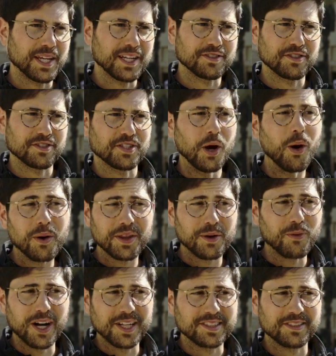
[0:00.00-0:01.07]
because there's no one that
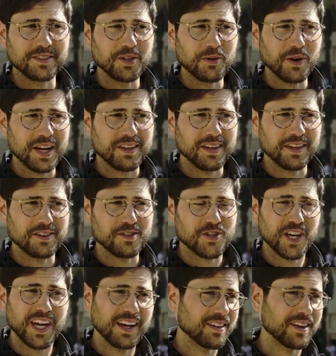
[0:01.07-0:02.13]
wants to do anything in the chain,